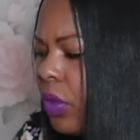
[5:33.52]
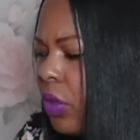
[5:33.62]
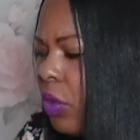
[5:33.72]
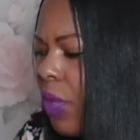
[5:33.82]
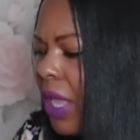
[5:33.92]

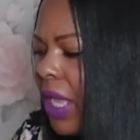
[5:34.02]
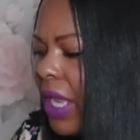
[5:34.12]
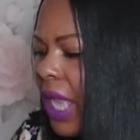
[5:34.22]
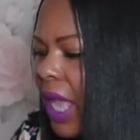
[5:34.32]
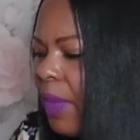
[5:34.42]
you're making
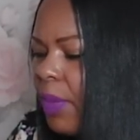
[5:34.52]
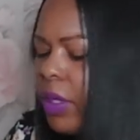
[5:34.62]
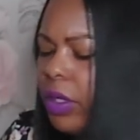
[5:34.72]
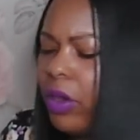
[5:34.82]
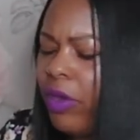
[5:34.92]
it
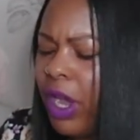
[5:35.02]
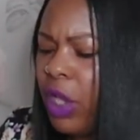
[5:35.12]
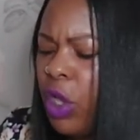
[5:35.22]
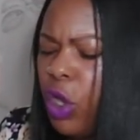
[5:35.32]
happen. All right.